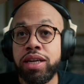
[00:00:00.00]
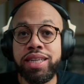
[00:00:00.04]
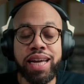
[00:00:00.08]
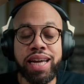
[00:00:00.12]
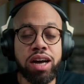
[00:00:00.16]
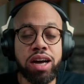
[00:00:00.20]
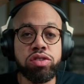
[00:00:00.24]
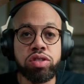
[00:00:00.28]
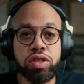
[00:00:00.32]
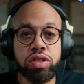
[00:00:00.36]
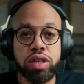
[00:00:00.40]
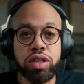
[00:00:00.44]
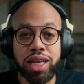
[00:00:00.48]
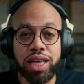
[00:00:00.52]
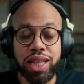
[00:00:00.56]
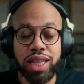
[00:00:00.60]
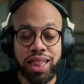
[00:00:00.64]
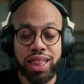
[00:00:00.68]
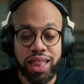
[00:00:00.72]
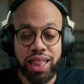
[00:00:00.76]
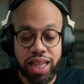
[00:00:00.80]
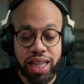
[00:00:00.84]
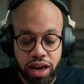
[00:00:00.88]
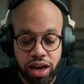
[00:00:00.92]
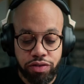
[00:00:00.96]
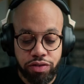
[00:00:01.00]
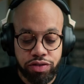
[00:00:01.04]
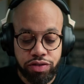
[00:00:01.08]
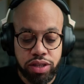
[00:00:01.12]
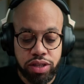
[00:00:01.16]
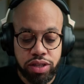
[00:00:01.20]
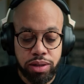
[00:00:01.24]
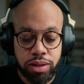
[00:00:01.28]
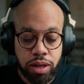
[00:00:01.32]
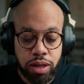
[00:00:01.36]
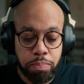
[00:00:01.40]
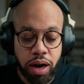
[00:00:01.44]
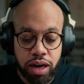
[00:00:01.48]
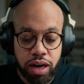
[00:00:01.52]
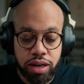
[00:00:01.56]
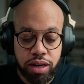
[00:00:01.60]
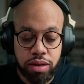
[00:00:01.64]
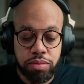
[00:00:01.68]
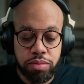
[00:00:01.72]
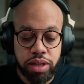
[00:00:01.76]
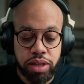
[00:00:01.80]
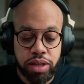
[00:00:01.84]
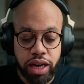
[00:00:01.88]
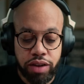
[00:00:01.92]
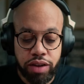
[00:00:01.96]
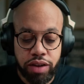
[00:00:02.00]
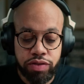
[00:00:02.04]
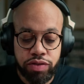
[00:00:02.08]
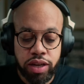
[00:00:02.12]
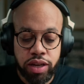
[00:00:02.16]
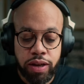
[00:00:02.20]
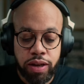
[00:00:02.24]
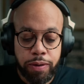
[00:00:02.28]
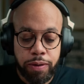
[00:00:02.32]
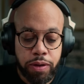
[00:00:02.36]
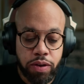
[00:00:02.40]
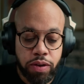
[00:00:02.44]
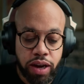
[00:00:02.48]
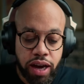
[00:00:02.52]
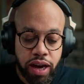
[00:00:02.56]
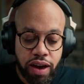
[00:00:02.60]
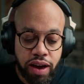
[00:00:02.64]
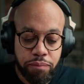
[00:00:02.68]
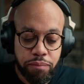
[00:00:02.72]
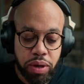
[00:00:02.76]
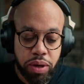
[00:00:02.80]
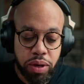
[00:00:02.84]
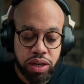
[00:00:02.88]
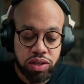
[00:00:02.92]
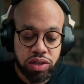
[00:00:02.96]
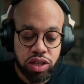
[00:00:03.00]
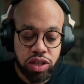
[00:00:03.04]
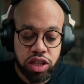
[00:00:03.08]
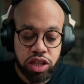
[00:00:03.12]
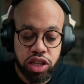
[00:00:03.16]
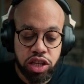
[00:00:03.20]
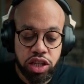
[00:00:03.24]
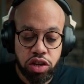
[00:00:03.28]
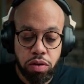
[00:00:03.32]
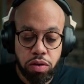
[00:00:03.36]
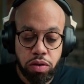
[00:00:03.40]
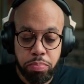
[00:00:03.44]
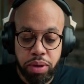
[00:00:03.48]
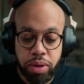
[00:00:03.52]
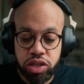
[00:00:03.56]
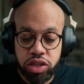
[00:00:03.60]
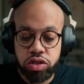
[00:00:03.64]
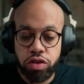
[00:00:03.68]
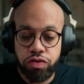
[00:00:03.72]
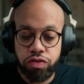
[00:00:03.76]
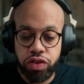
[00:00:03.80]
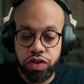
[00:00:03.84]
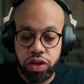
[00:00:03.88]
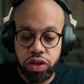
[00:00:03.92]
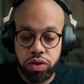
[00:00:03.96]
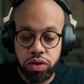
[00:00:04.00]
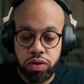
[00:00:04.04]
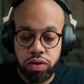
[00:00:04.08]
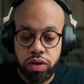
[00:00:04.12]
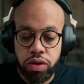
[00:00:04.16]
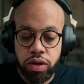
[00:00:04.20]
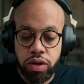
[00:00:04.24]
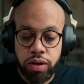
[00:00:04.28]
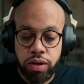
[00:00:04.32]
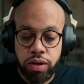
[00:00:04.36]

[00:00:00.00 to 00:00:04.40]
Down to the left, the bottom left, you have basically your mixer view,